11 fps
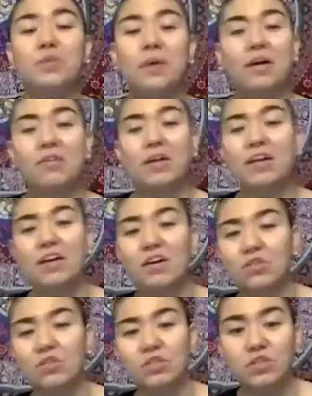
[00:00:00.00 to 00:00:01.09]
it right now.
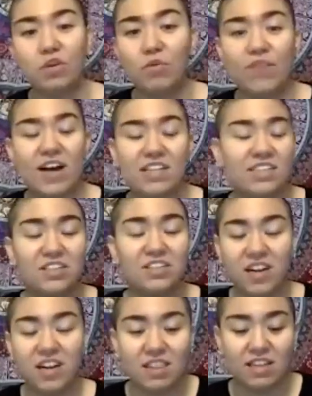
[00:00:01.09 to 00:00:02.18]
There's no vaccine or
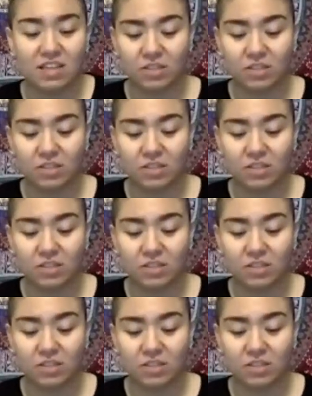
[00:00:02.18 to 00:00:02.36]
anything.